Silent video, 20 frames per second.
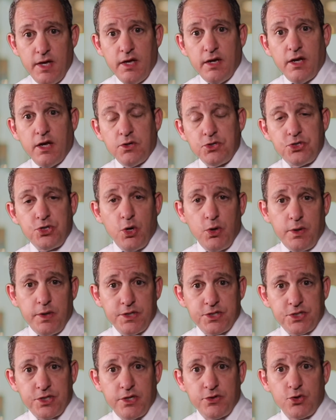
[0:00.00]
Now,
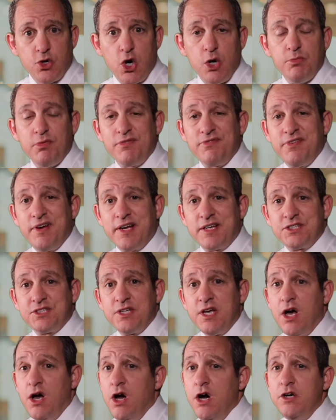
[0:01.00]
Sjogrens Syndrome
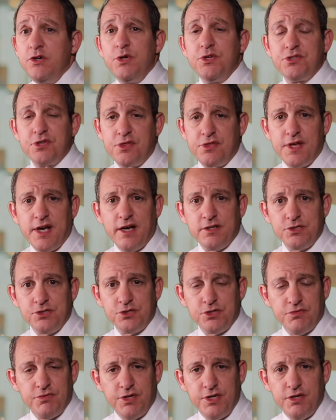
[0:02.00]
affects hundreds of thousands
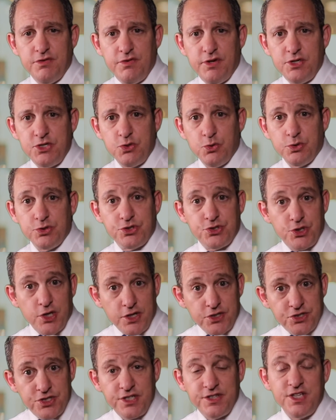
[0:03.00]
of individuals
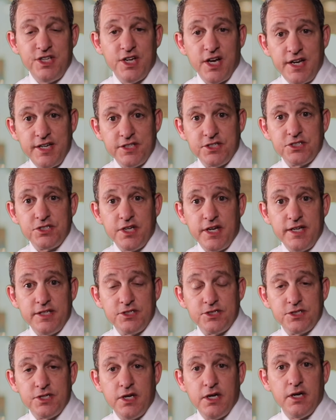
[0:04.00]
just in the United
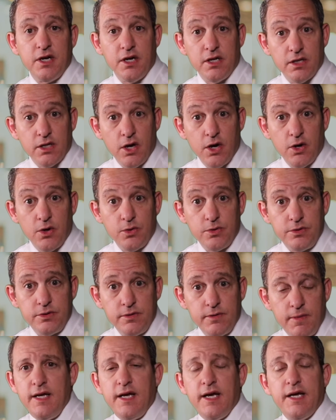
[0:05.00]
States alone,
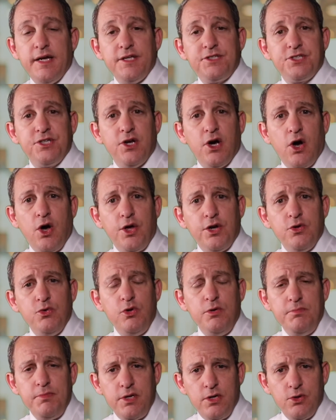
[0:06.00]
and it's an
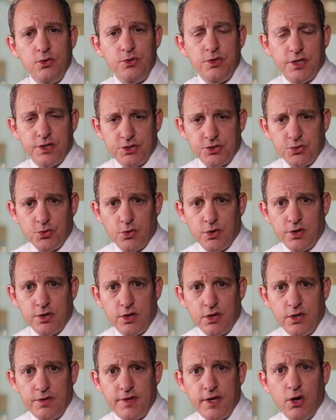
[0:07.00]
autoimmune
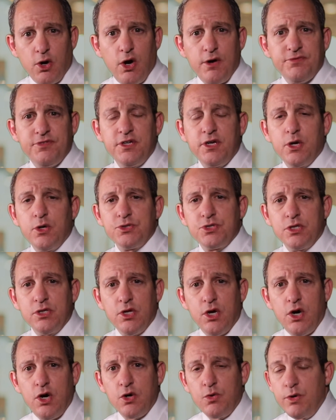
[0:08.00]
disorder that often goes
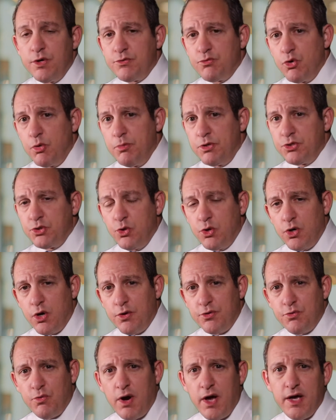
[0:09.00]
along with rheumatoid
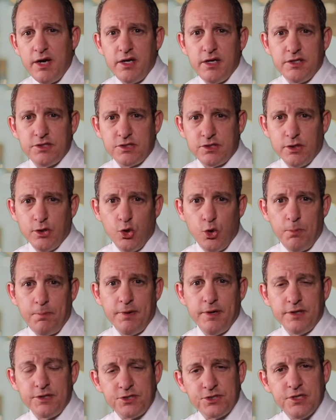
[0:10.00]
arthritis,
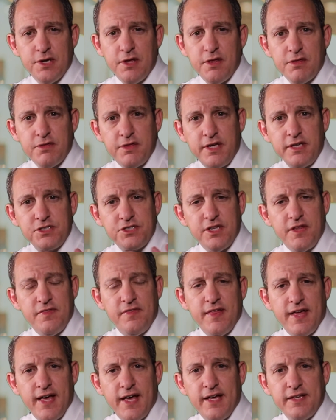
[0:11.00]
lupus, things in
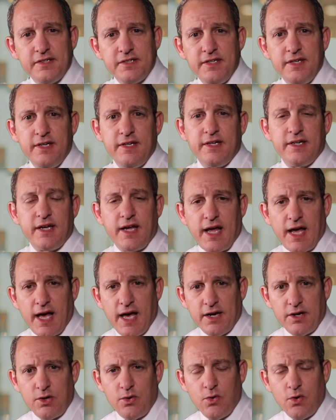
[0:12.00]
that
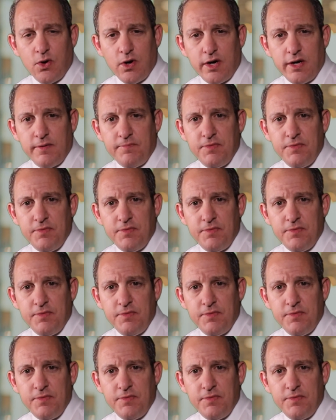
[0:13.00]
category.